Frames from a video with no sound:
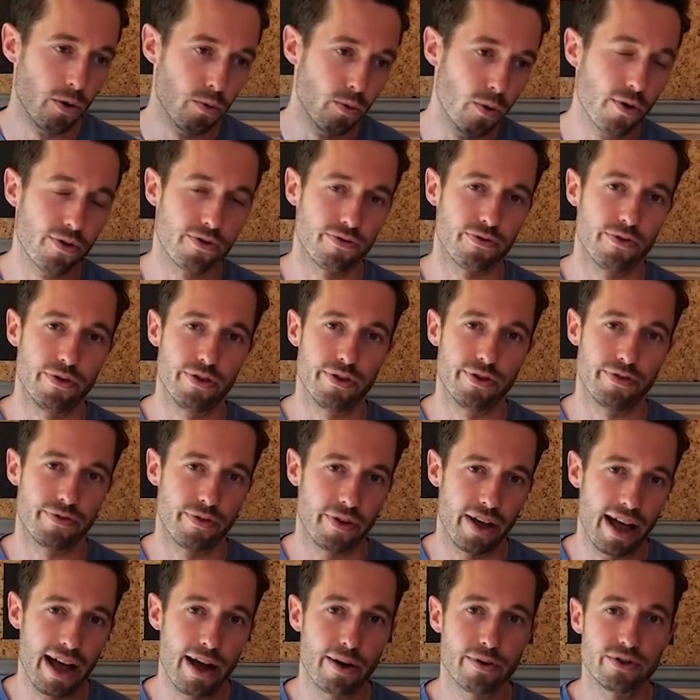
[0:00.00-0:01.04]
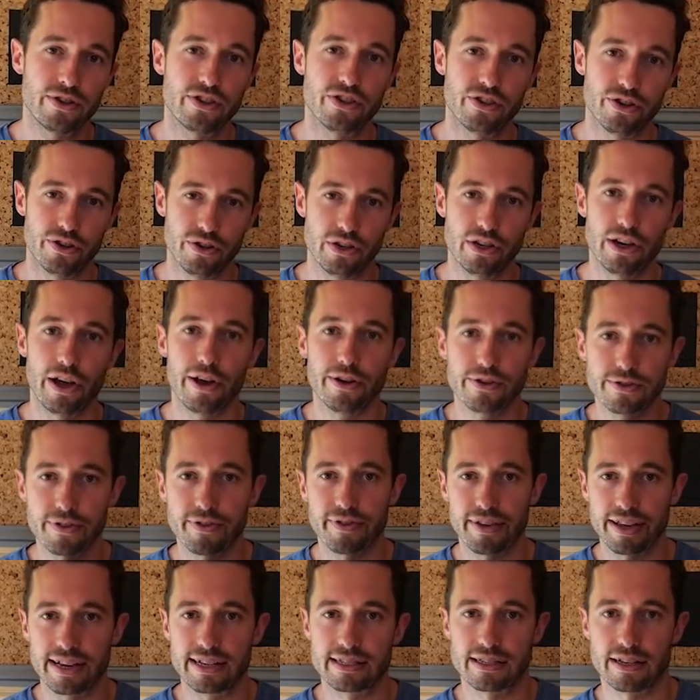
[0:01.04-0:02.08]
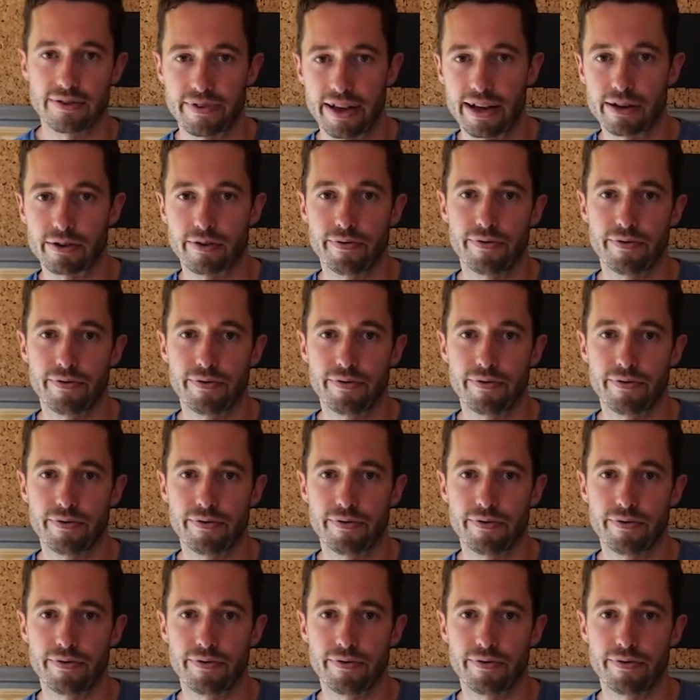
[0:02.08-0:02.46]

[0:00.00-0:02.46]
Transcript: walkthroughs for how to do loads of things in a van